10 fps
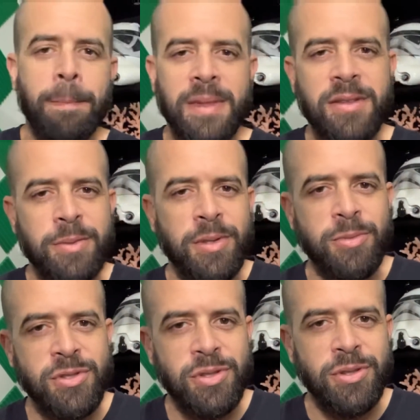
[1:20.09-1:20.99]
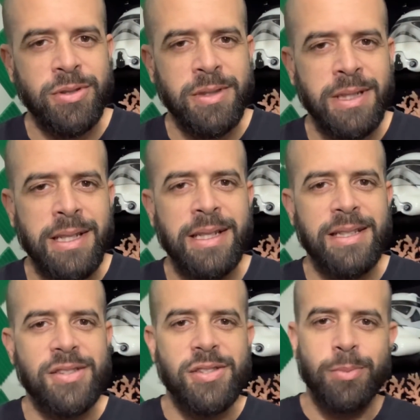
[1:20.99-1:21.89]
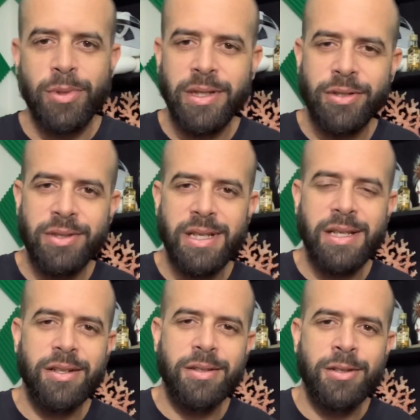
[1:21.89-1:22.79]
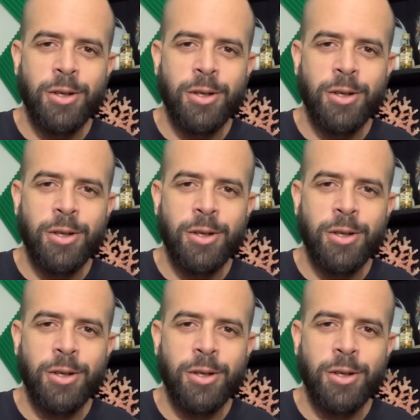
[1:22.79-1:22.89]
Tip number 2 is to bring your gear